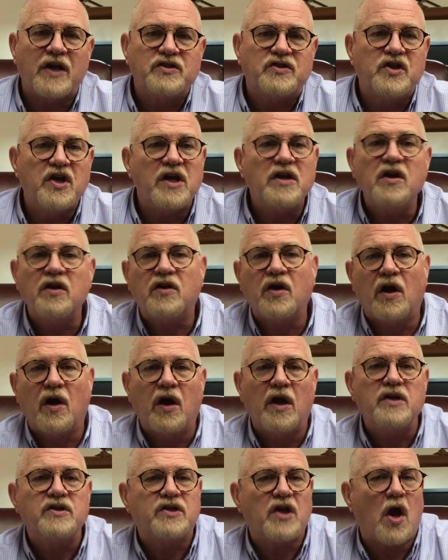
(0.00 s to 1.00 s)
as
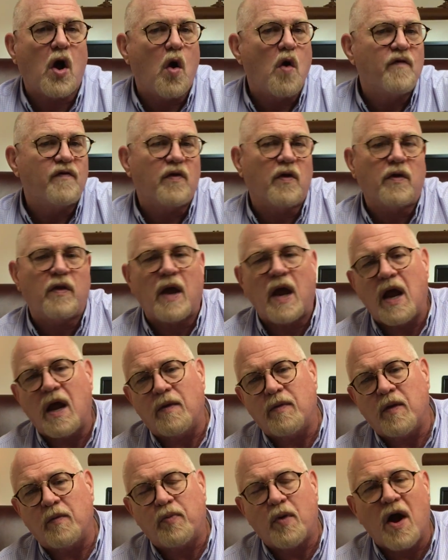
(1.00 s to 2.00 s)
dignitaries over
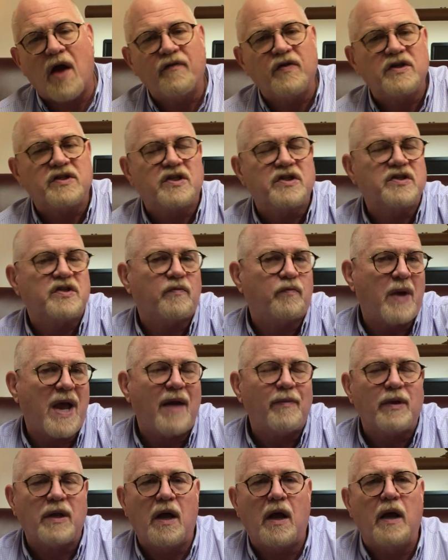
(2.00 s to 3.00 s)
the provinces of
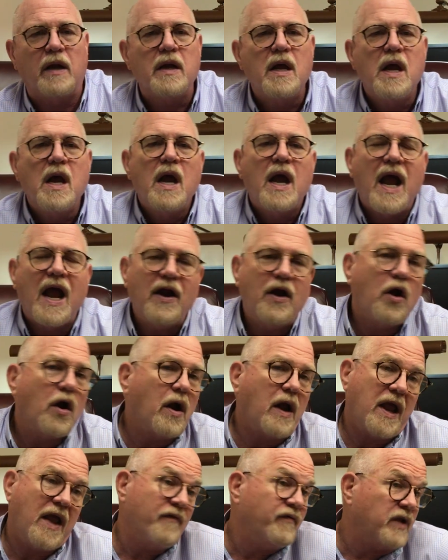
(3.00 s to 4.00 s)
Babylon and
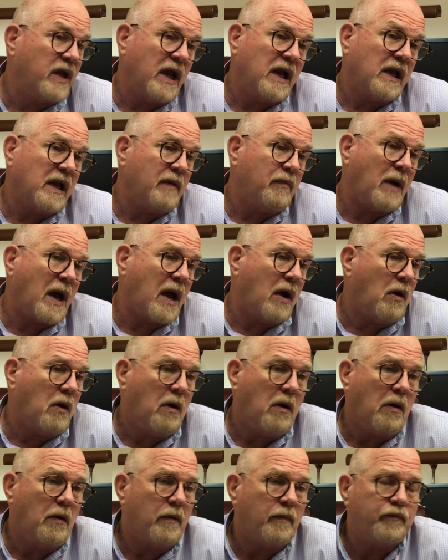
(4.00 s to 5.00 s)
are evidently, by
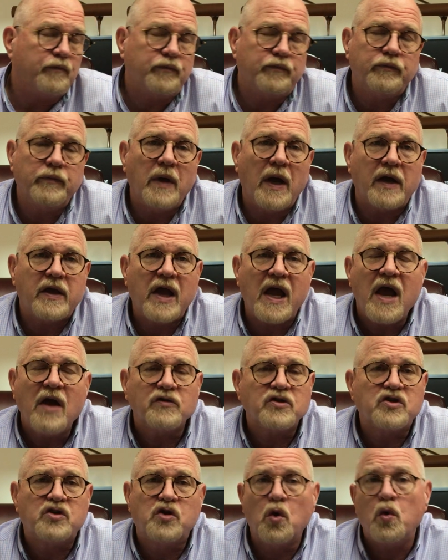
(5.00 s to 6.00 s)
all
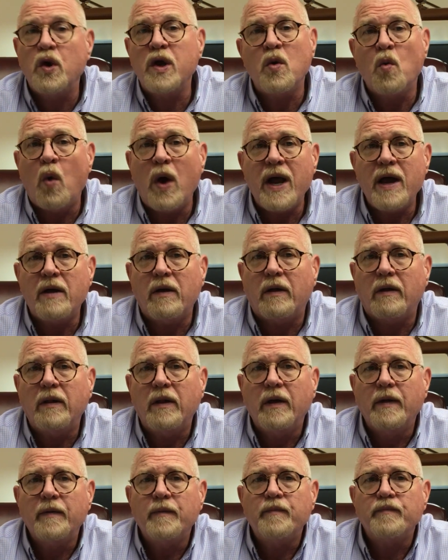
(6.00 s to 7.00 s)
accounts, doing well
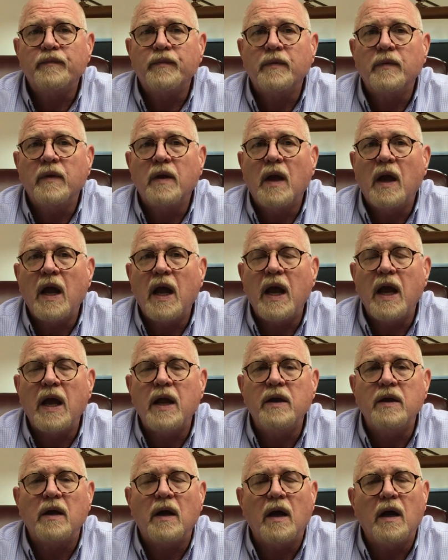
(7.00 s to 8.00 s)

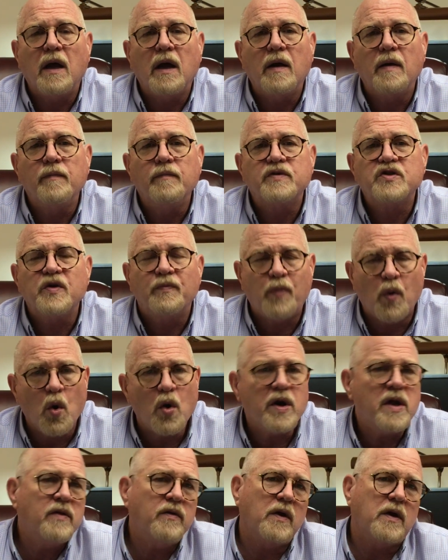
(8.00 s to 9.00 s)
and
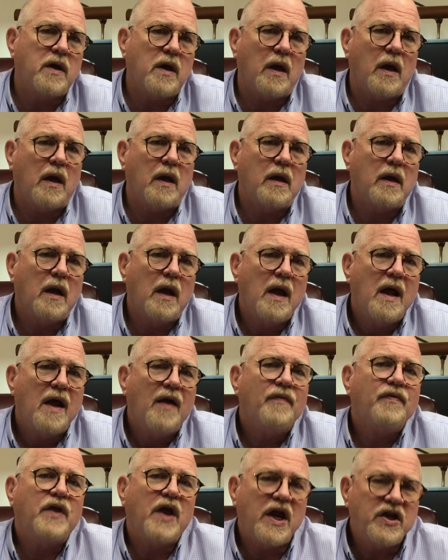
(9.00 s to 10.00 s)
supporting the king.
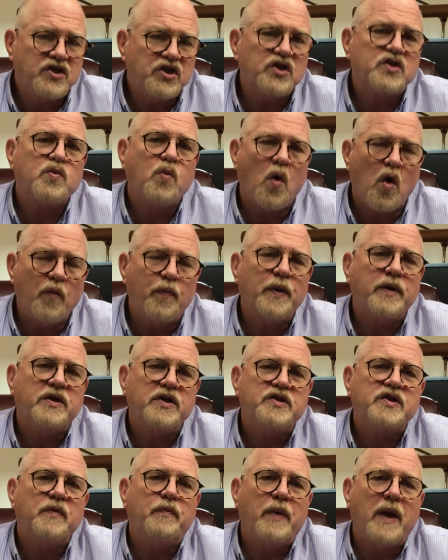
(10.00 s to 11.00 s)
They just won't
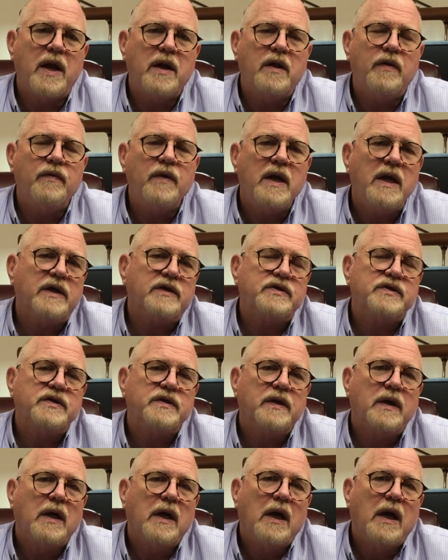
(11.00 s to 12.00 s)
participate in
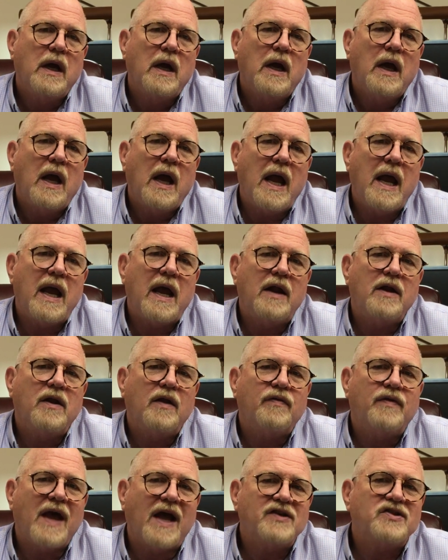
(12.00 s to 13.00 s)
this.
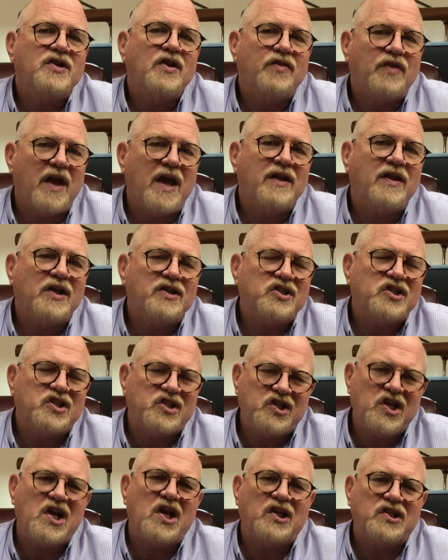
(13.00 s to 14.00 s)
And that's the thing that
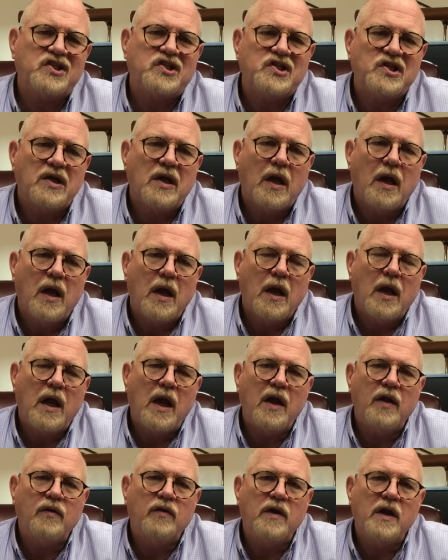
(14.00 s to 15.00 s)
sticks
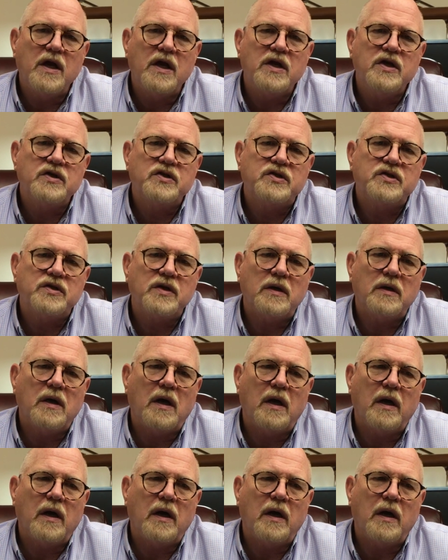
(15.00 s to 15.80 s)
in these